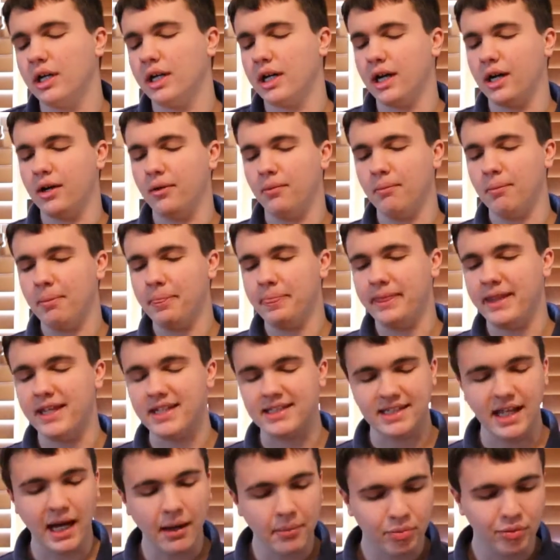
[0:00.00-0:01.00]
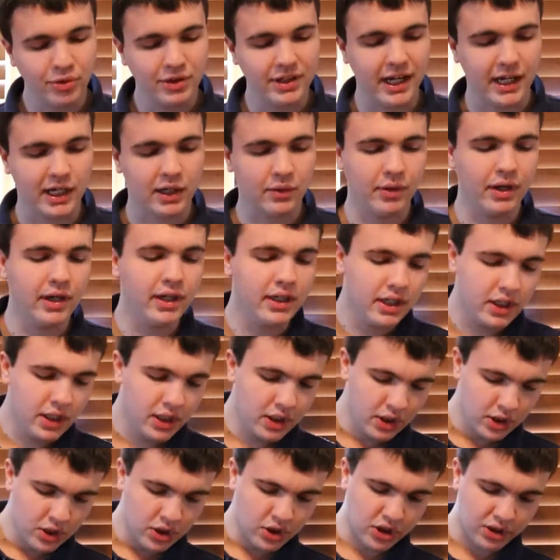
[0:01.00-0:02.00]
Now, it's not pre-decorated,
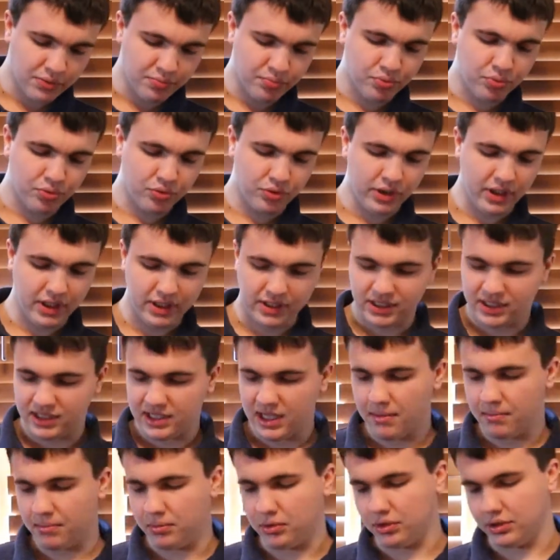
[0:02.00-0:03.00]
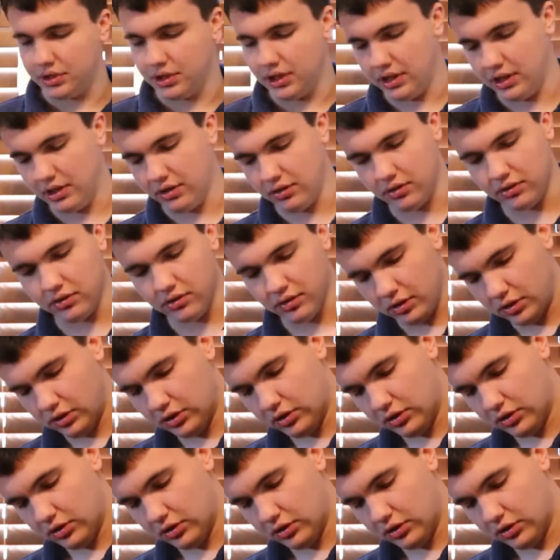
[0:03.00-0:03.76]
just pre-assembled here.